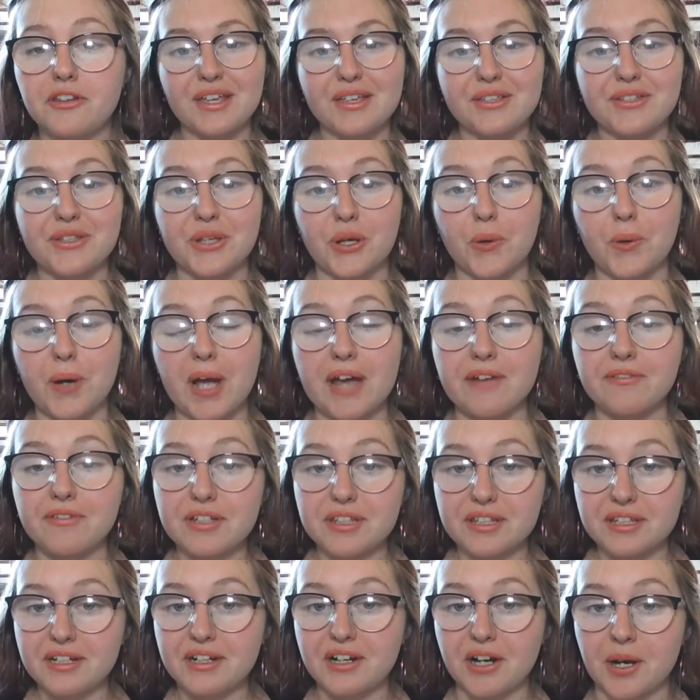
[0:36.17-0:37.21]
So
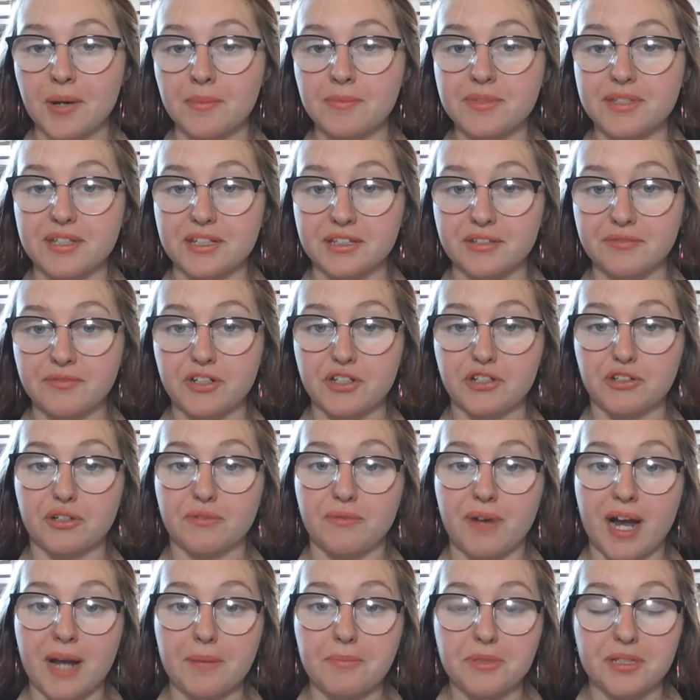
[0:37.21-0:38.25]
everything comes individually
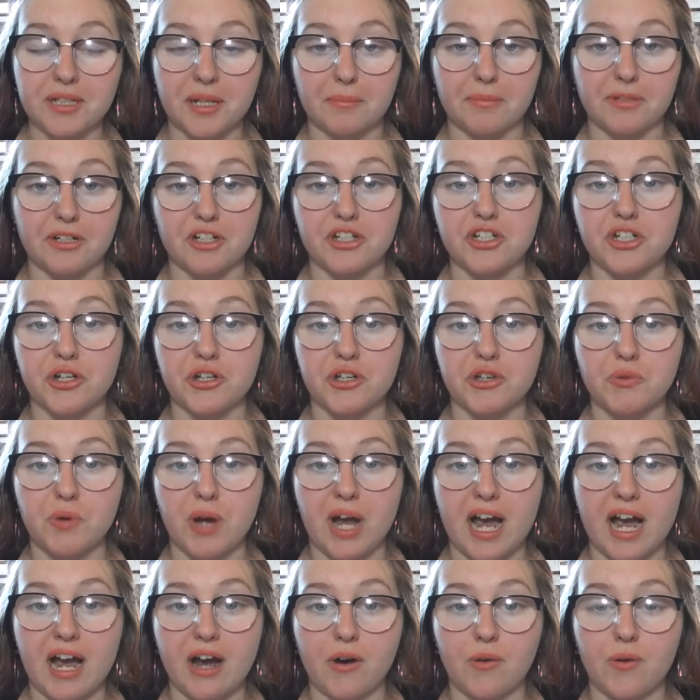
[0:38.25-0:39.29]
wrapped, and I'm going to show you
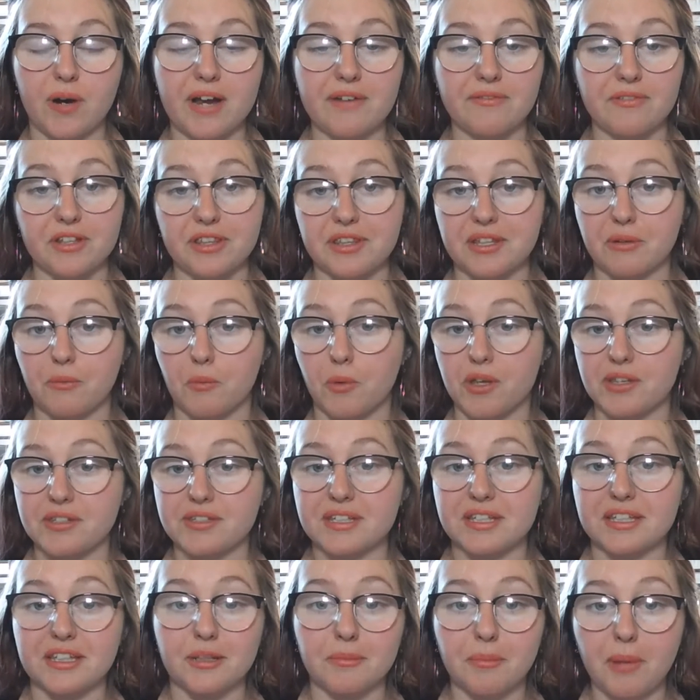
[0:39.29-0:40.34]
how everything was
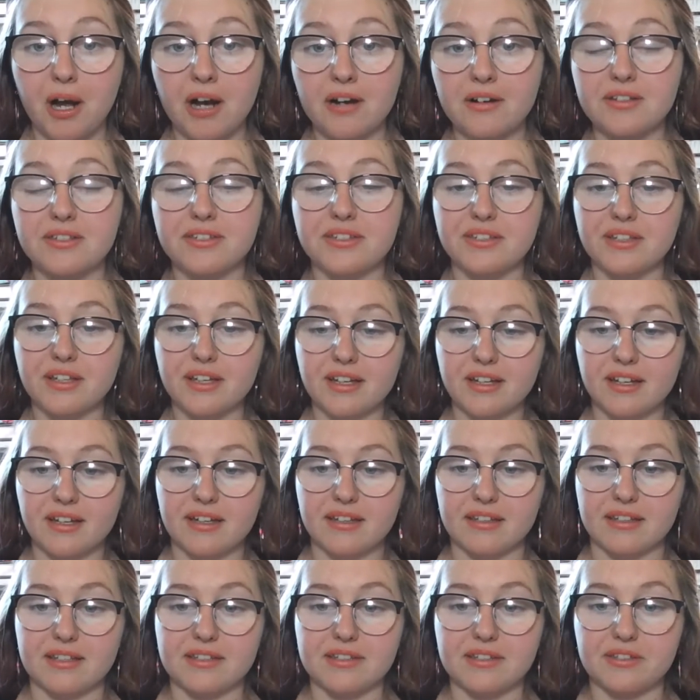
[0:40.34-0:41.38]
in the box.
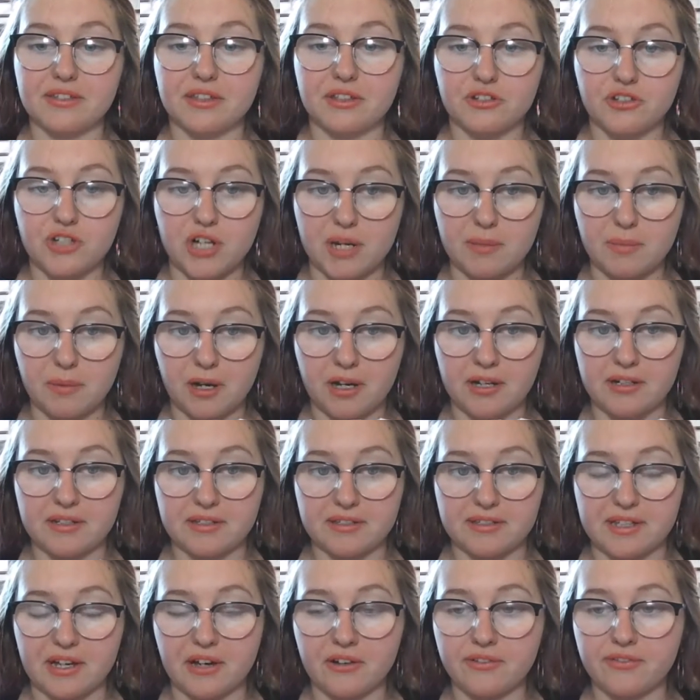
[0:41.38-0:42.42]
This is the tripod
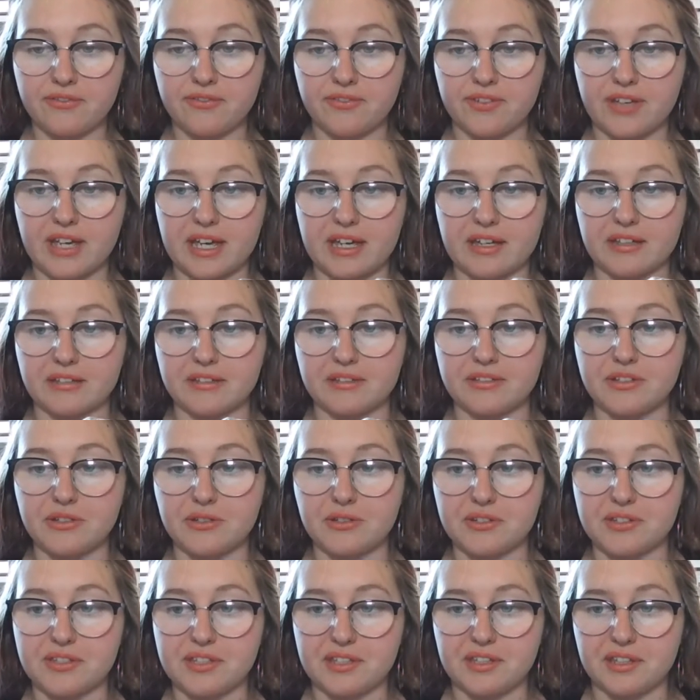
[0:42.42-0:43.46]
itself, and you
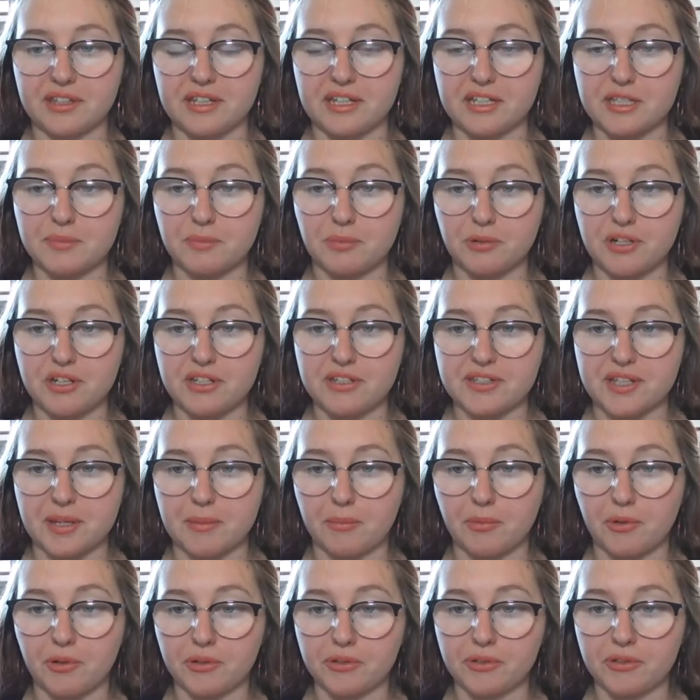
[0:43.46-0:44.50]
can see that it's
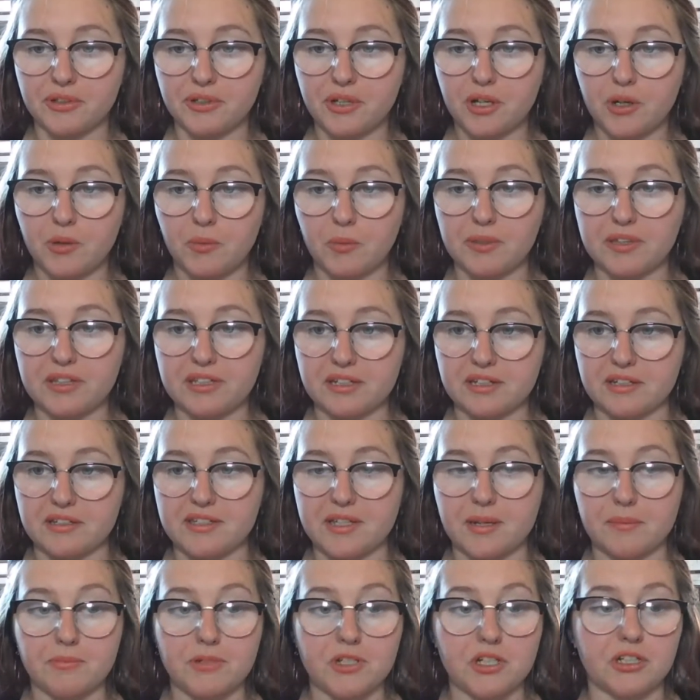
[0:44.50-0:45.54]
pre-assembled with the
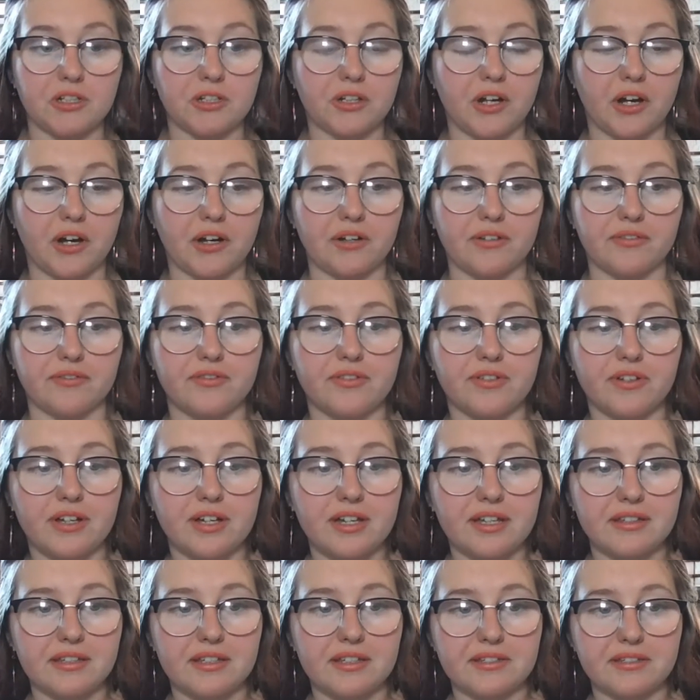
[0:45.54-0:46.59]
exception of
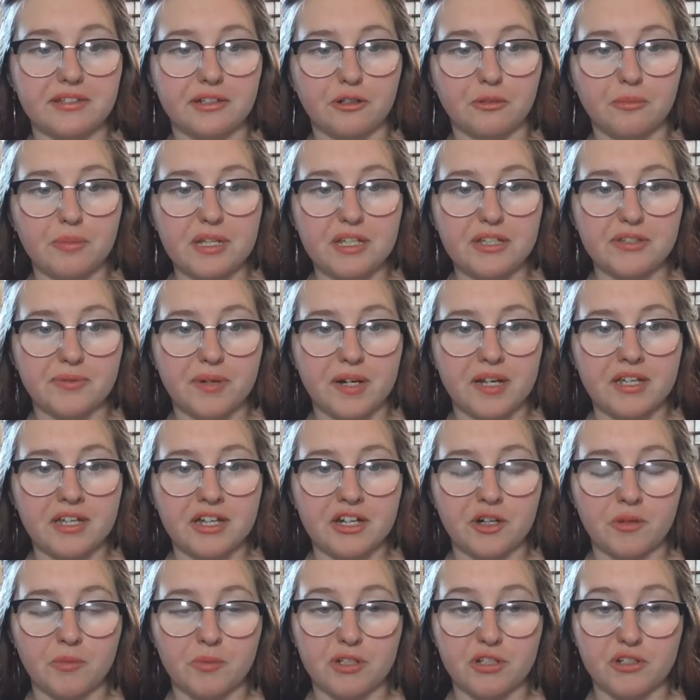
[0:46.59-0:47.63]
this little piece right
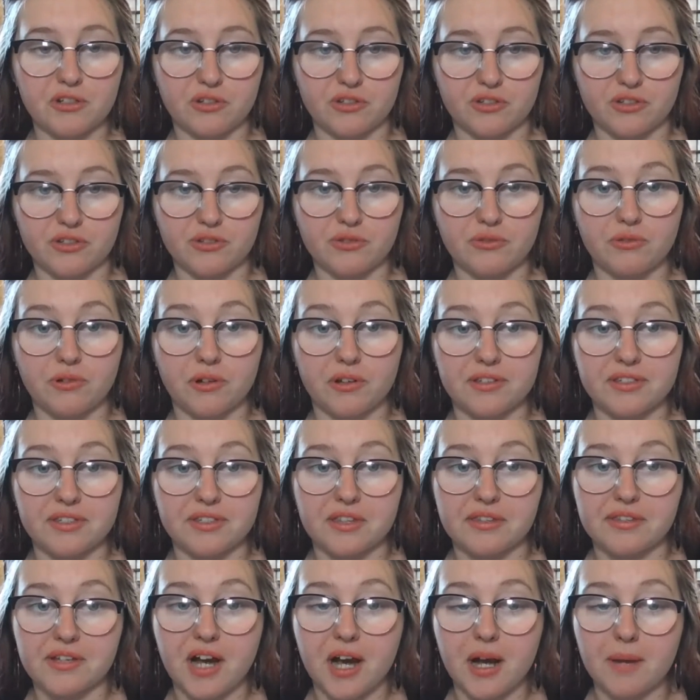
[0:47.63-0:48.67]
here, which you just screw onto
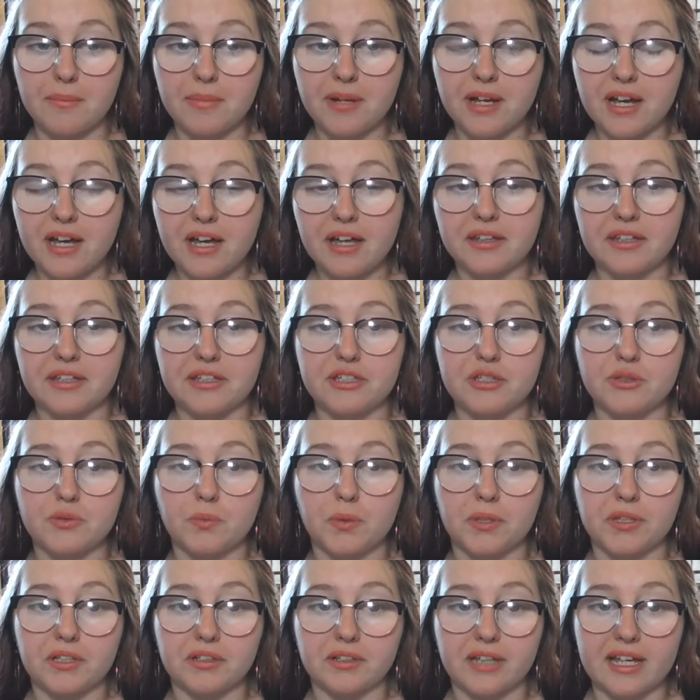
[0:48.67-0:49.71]
the top. This is
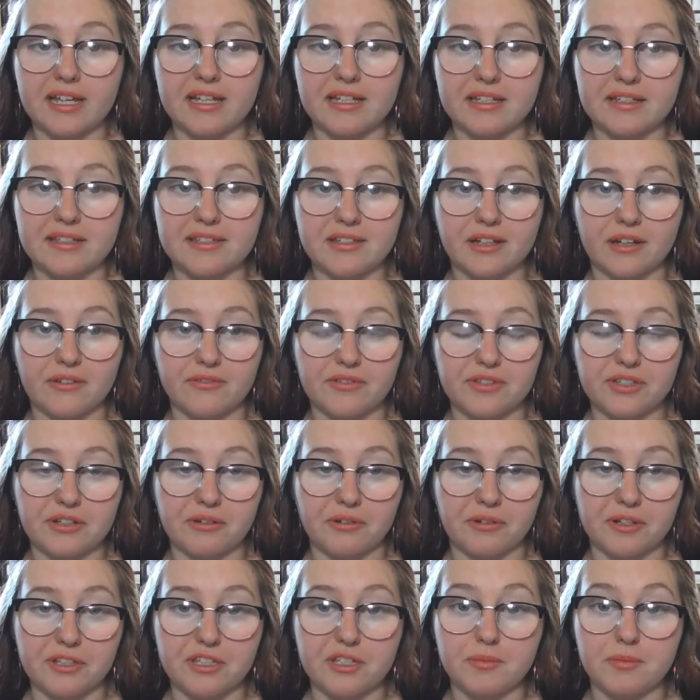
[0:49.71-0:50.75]
what the light itself is
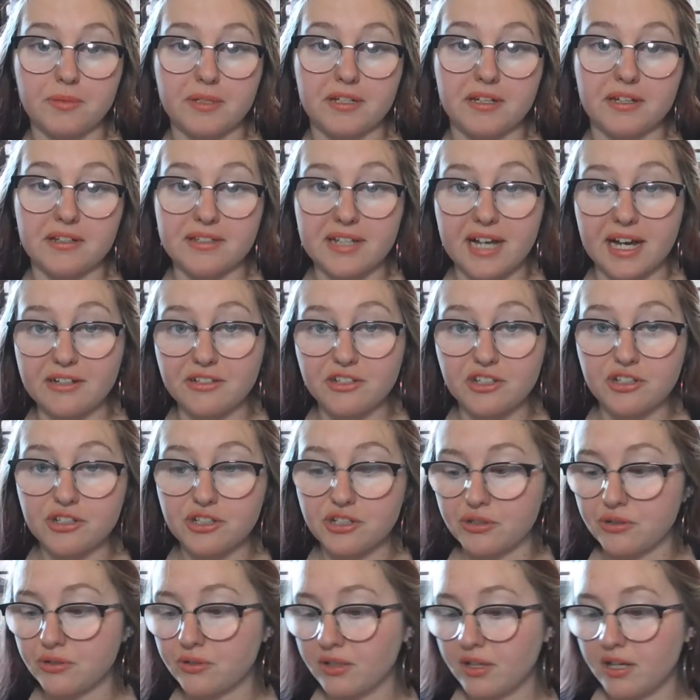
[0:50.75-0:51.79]
going to be attached
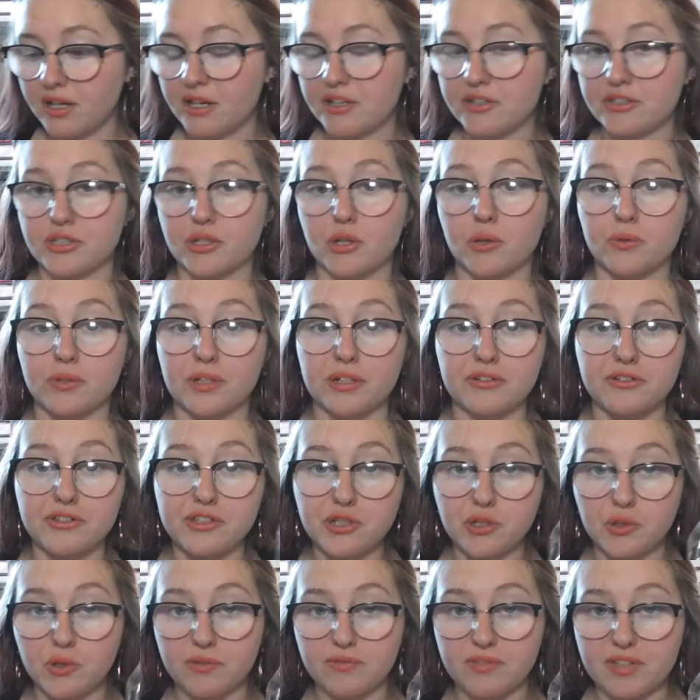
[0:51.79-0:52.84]
to. So there's
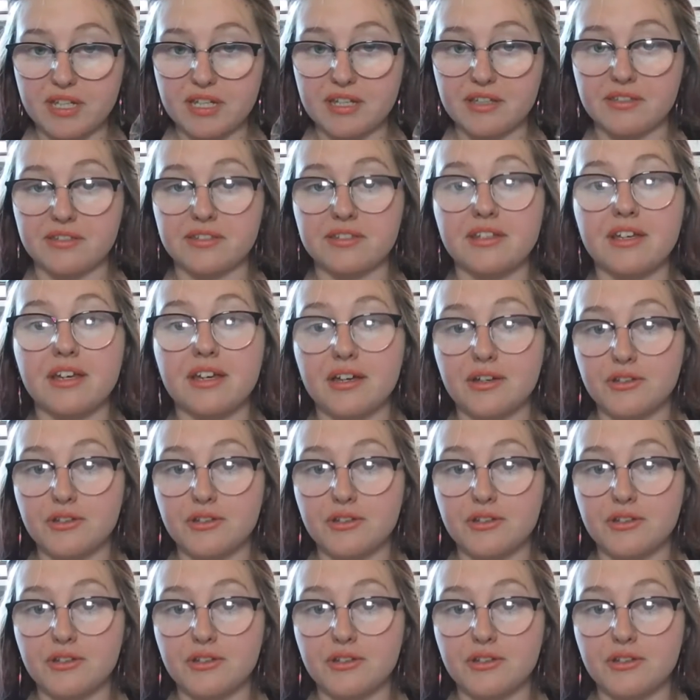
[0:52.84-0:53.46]
two of these